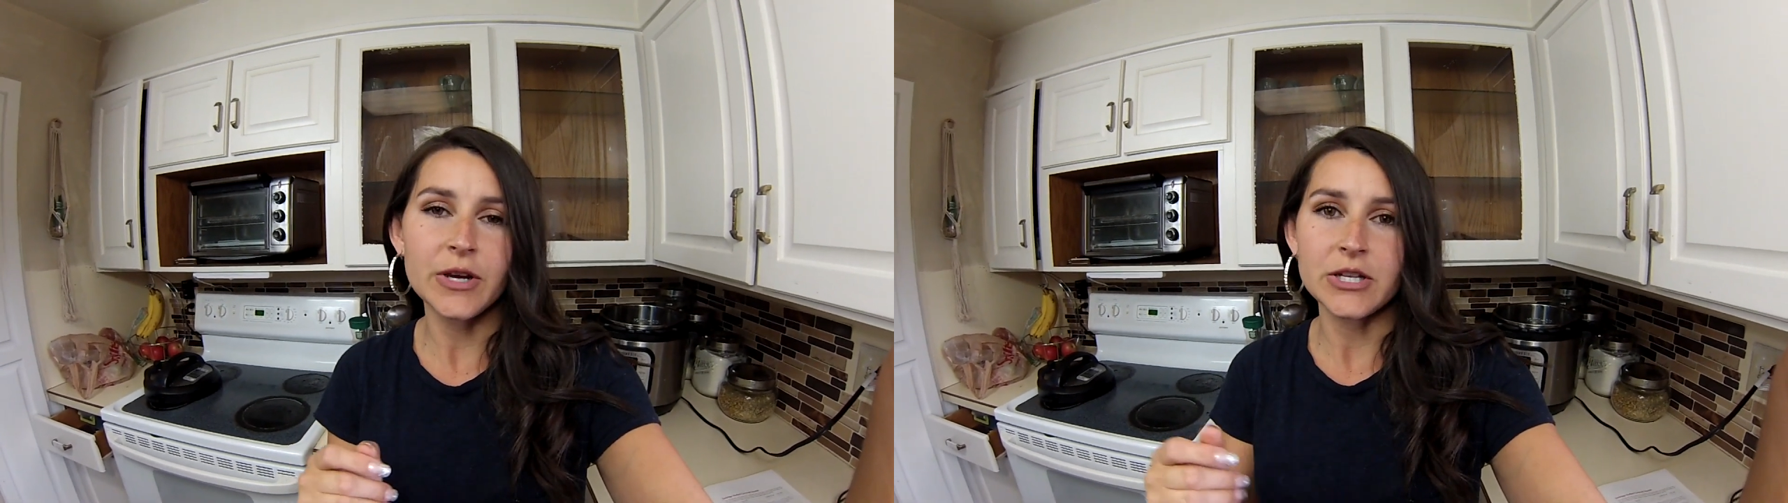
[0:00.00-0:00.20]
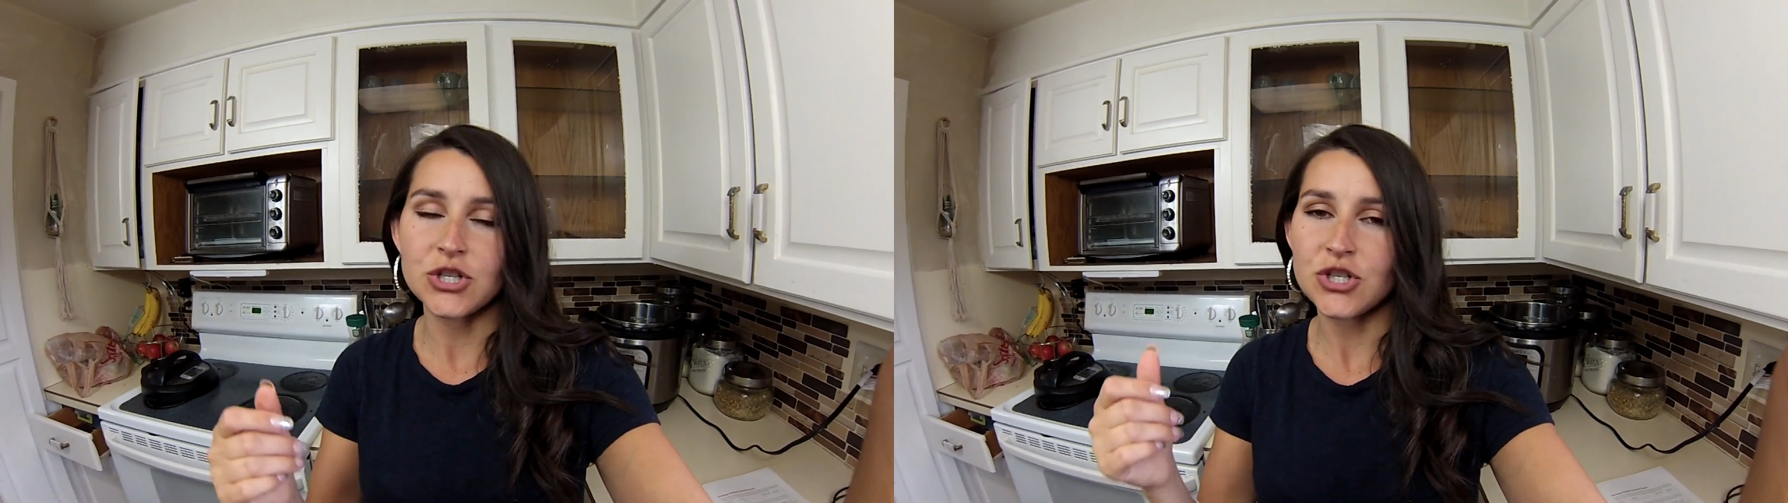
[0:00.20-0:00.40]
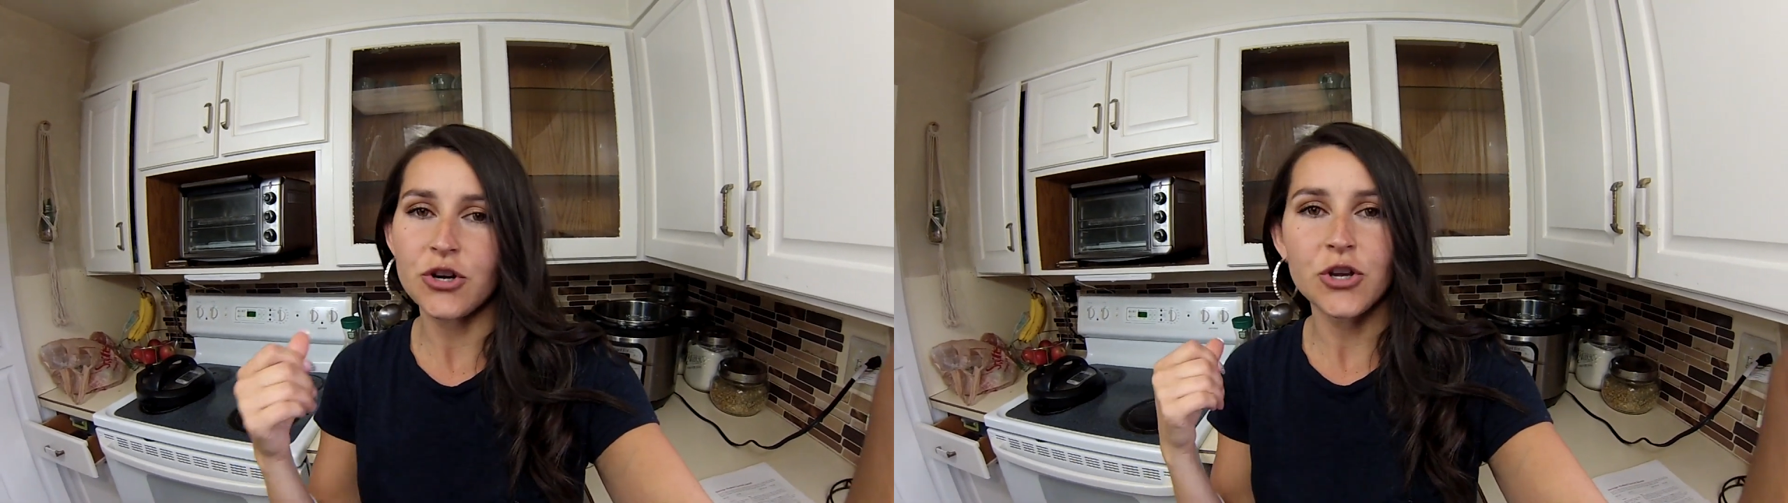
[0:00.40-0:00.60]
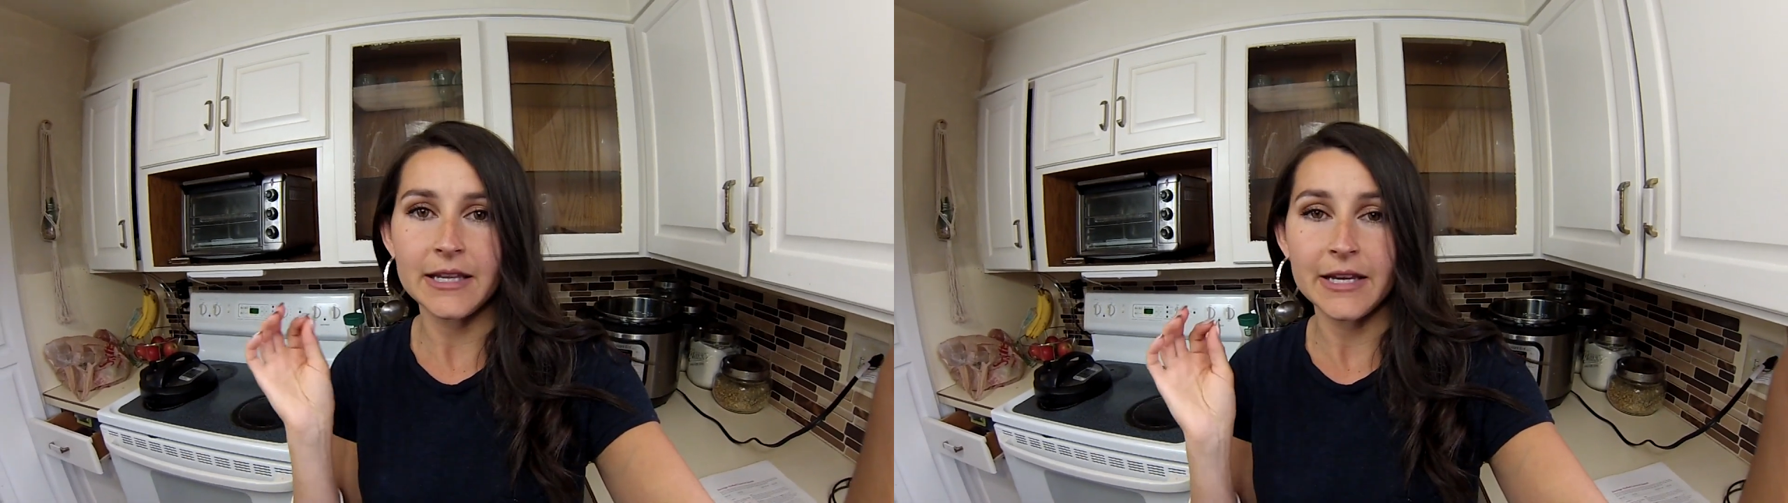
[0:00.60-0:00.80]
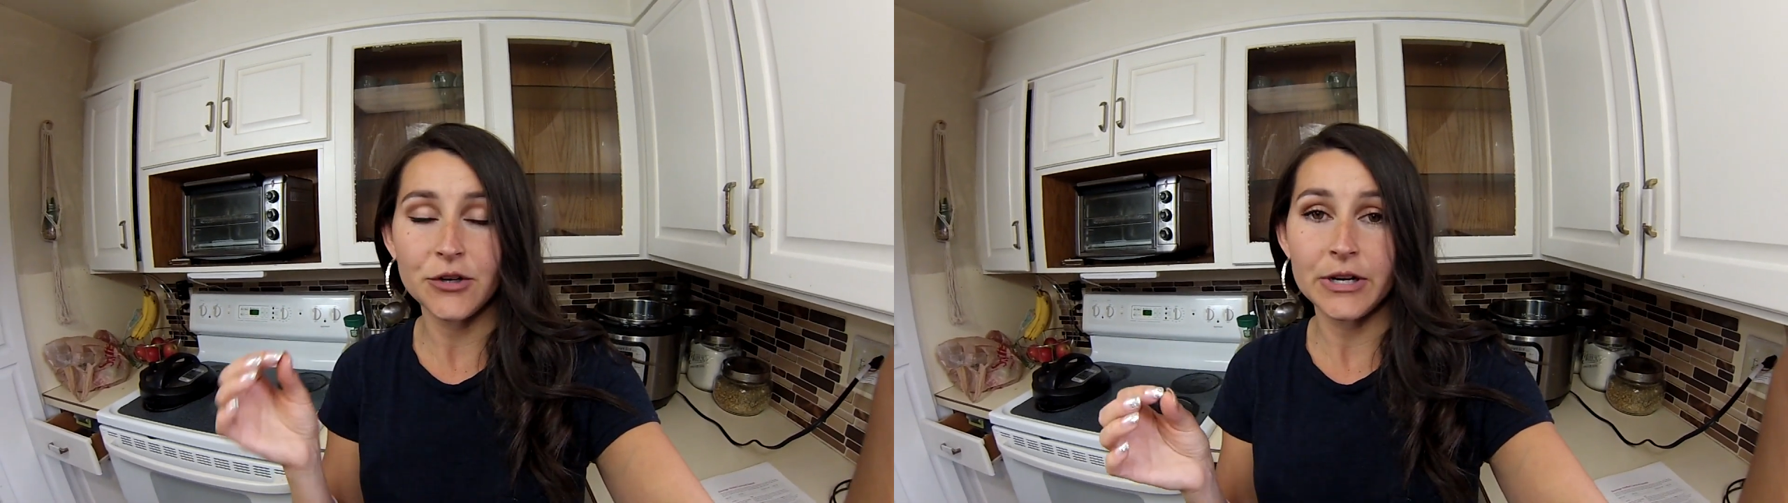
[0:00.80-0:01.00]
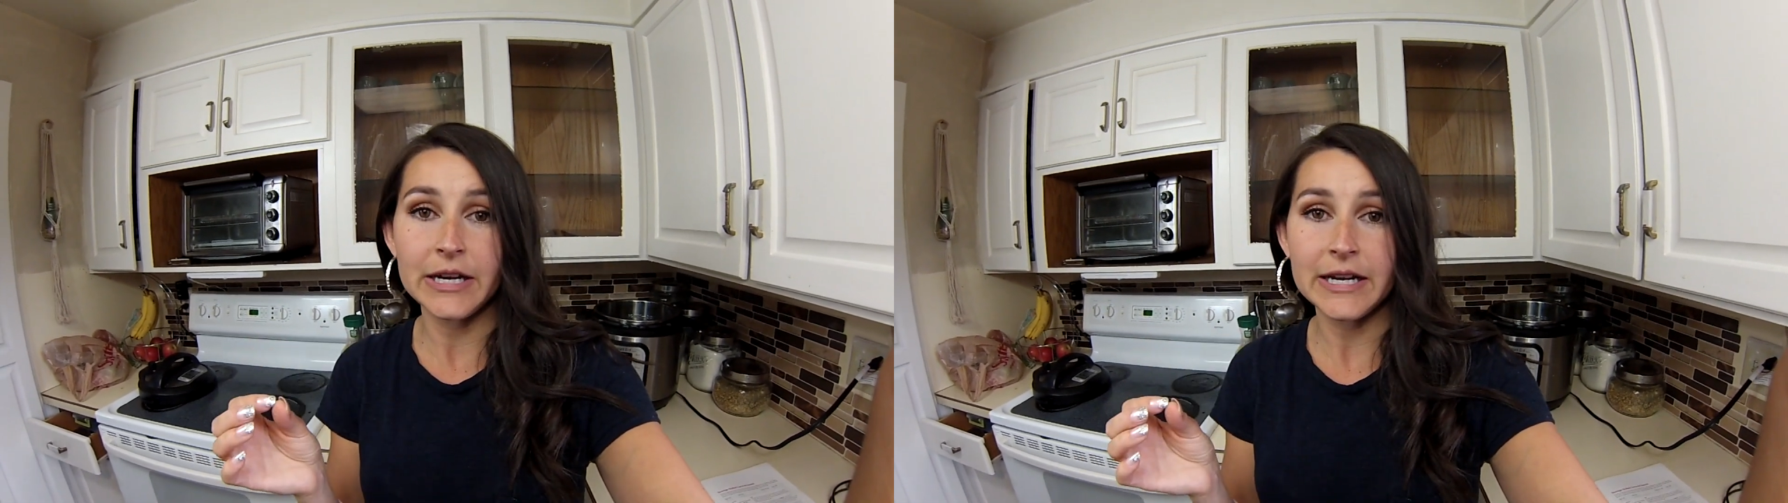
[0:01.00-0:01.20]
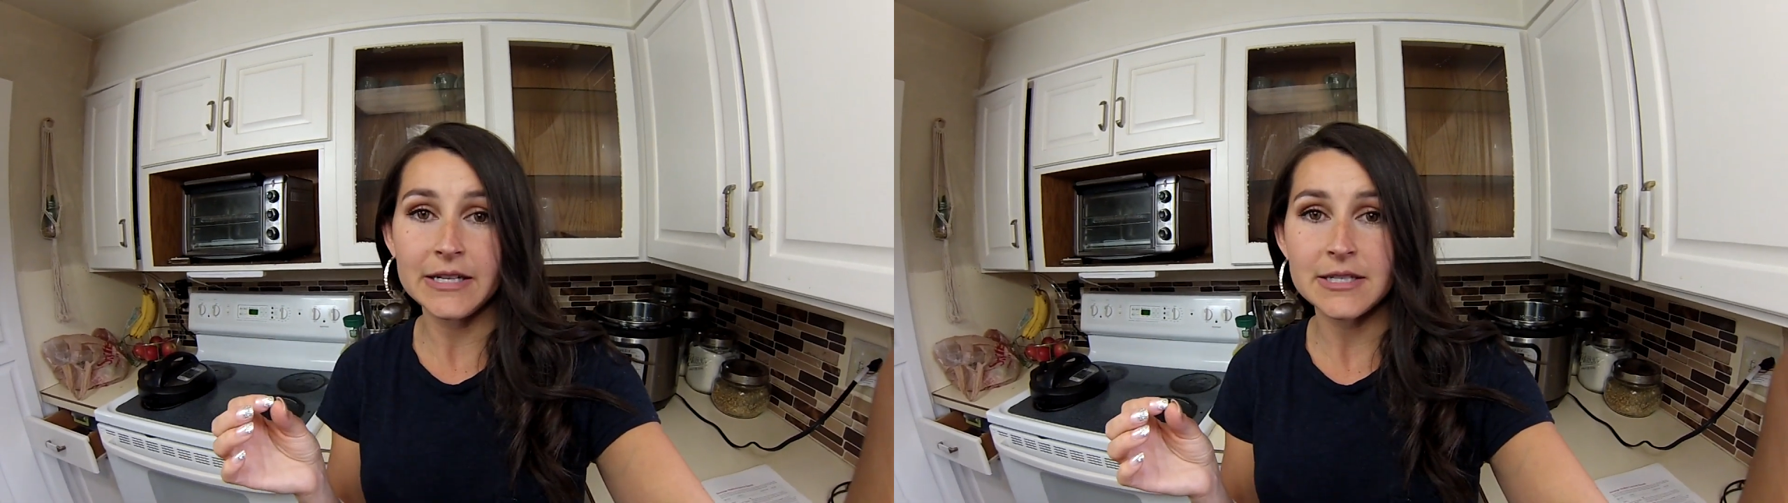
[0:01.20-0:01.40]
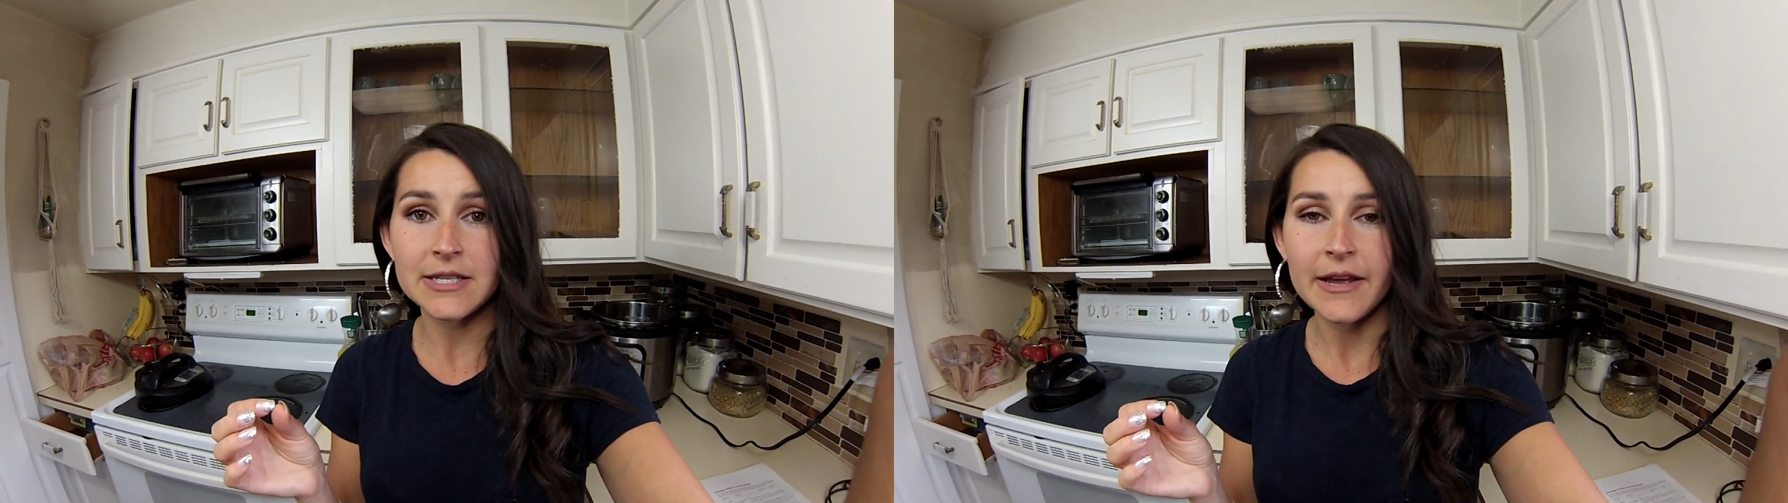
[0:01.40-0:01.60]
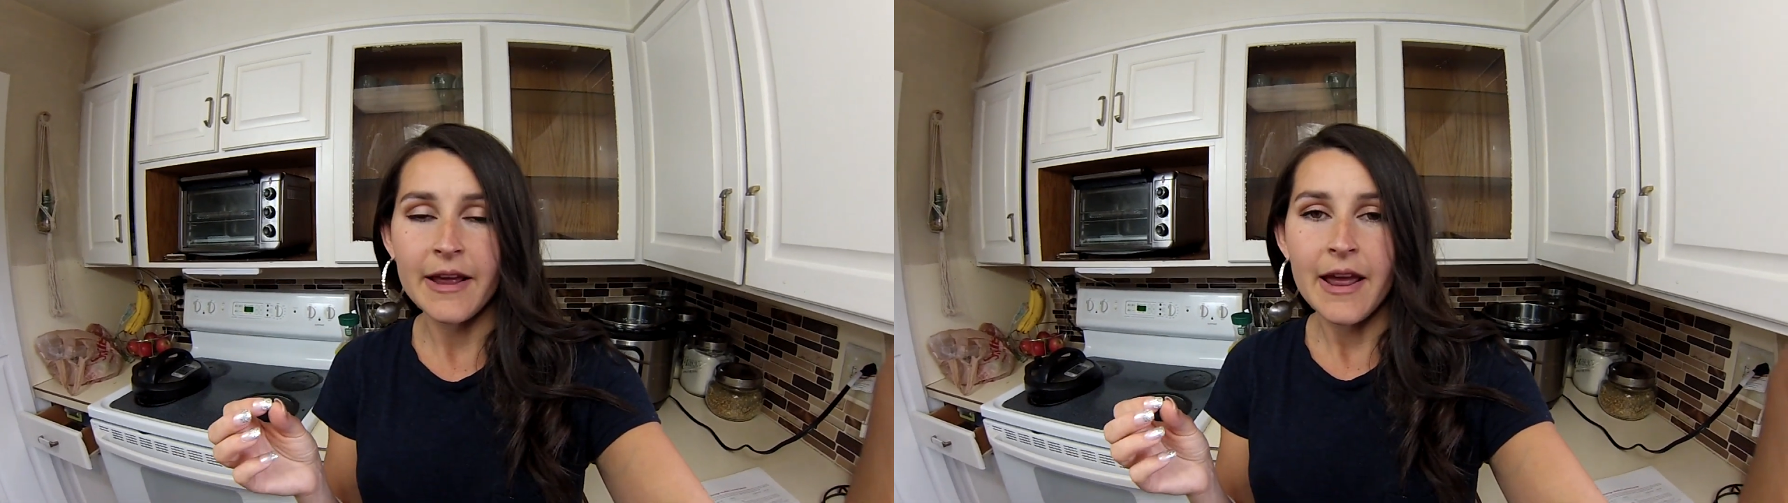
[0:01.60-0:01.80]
is show you the ingredients